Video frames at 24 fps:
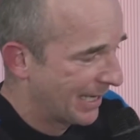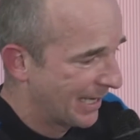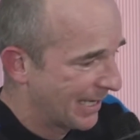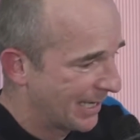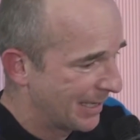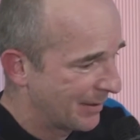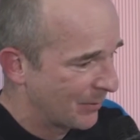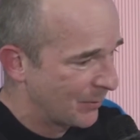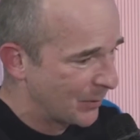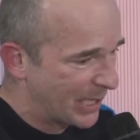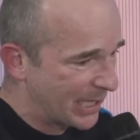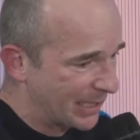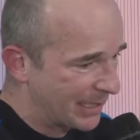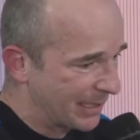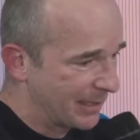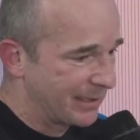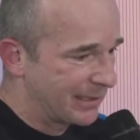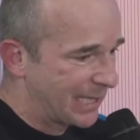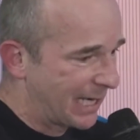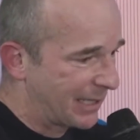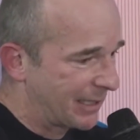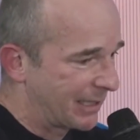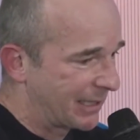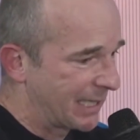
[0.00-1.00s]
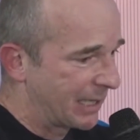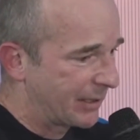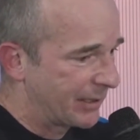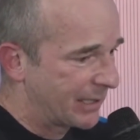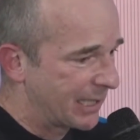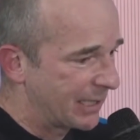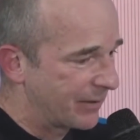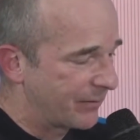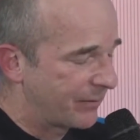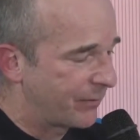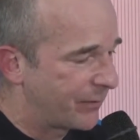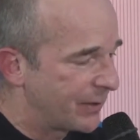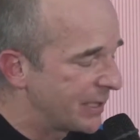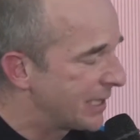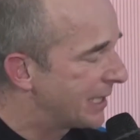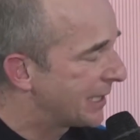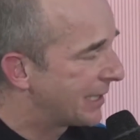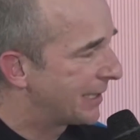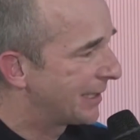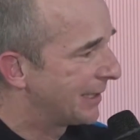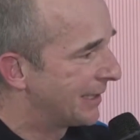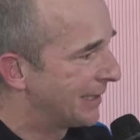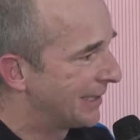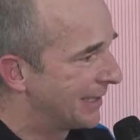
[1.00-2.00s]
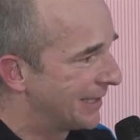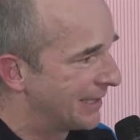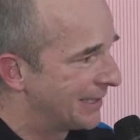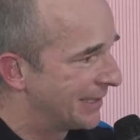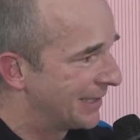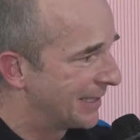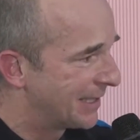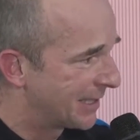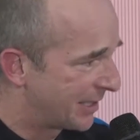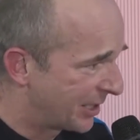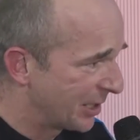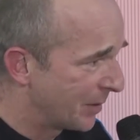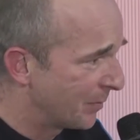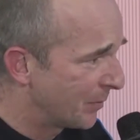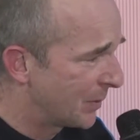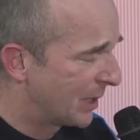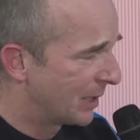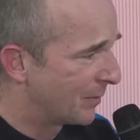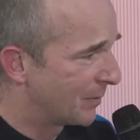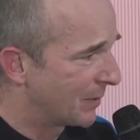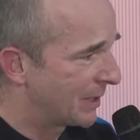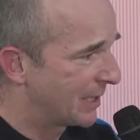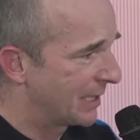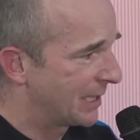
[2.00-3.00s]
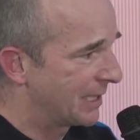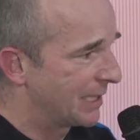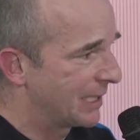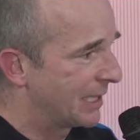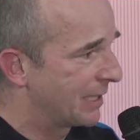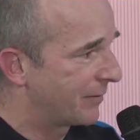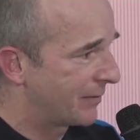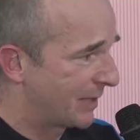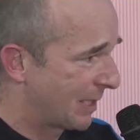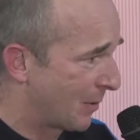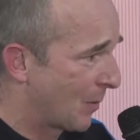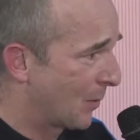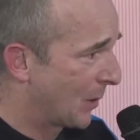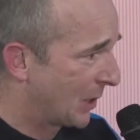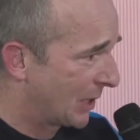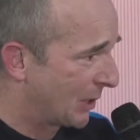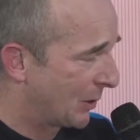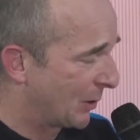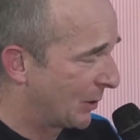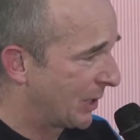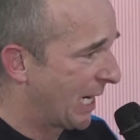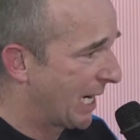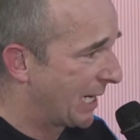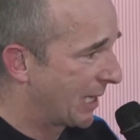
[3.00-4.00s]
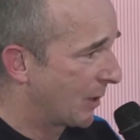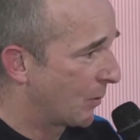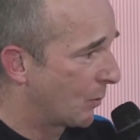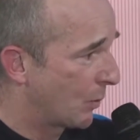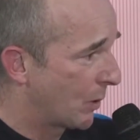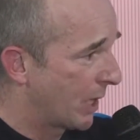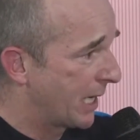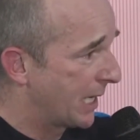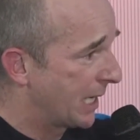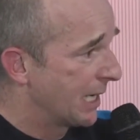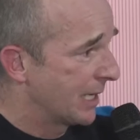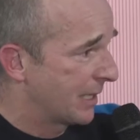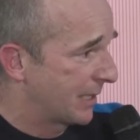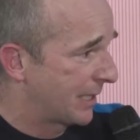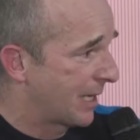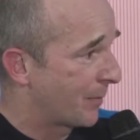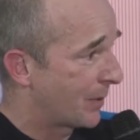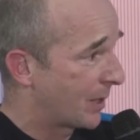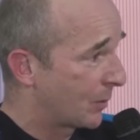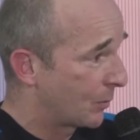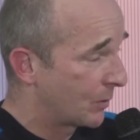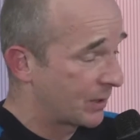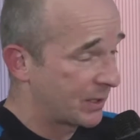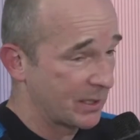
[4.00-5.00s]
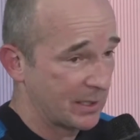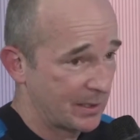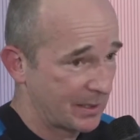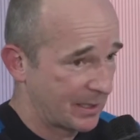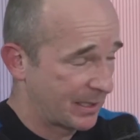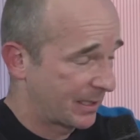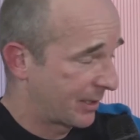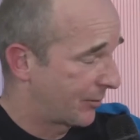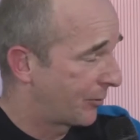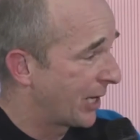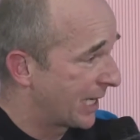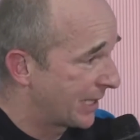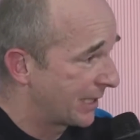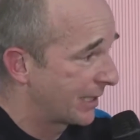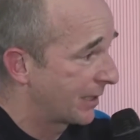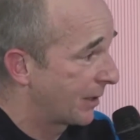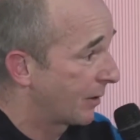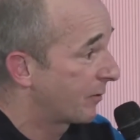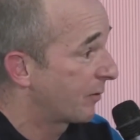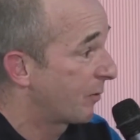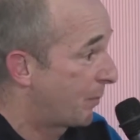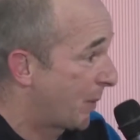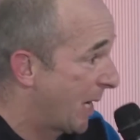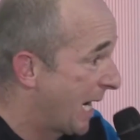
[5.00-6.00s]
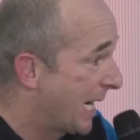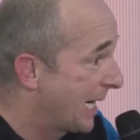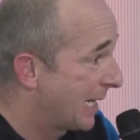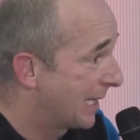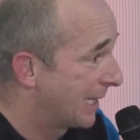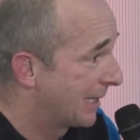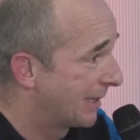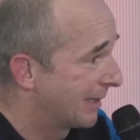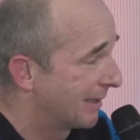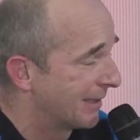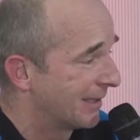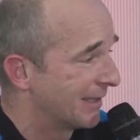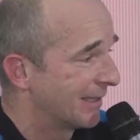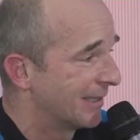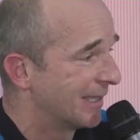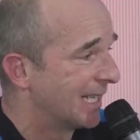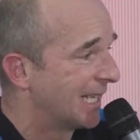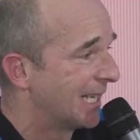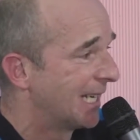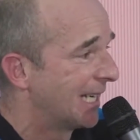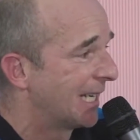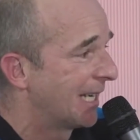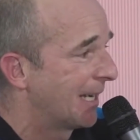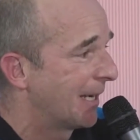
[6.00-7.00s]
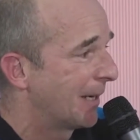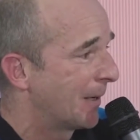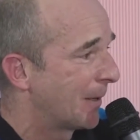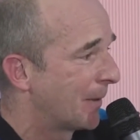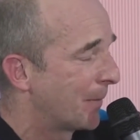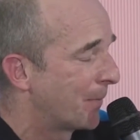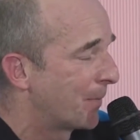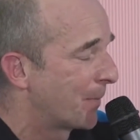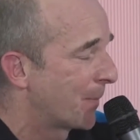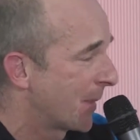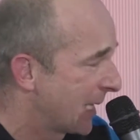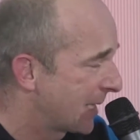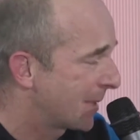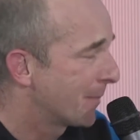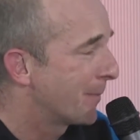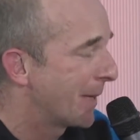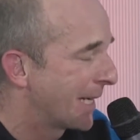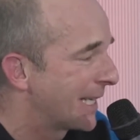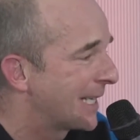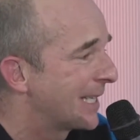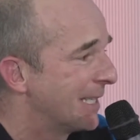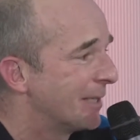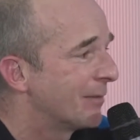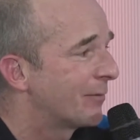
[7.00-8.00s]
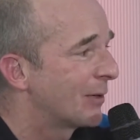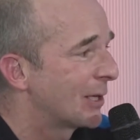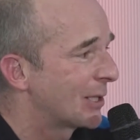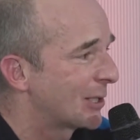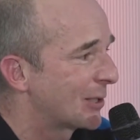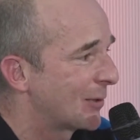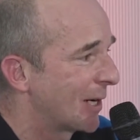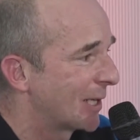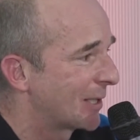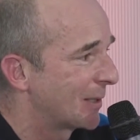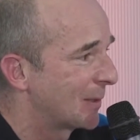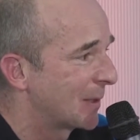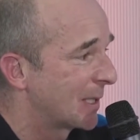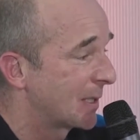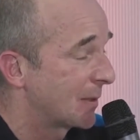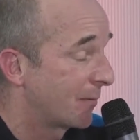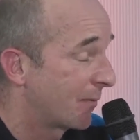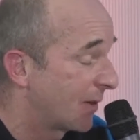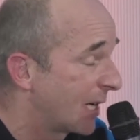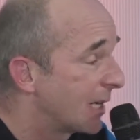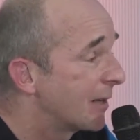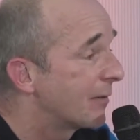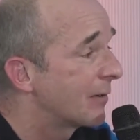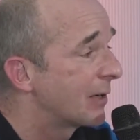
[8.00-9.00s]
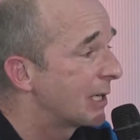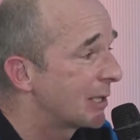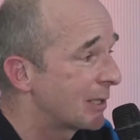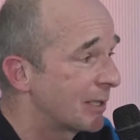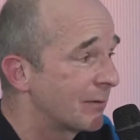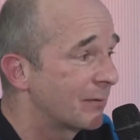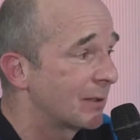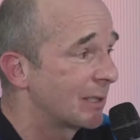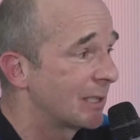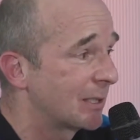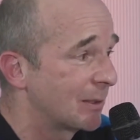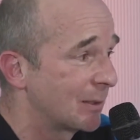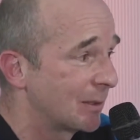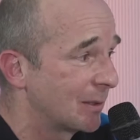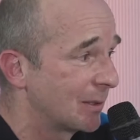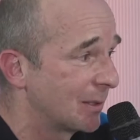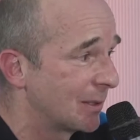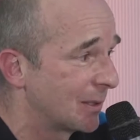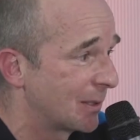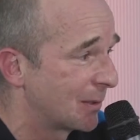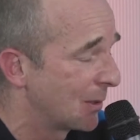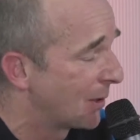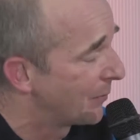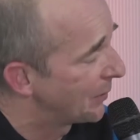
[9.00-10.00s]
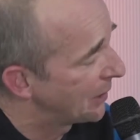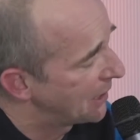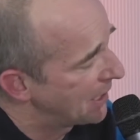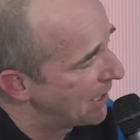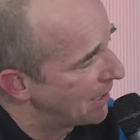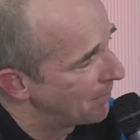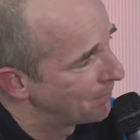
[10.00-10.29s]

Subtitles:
We get like physical symptoms if someone wants to take away something which is creating a lot of pain. That's a mental infrastructure. It's very, very difficult to overcome.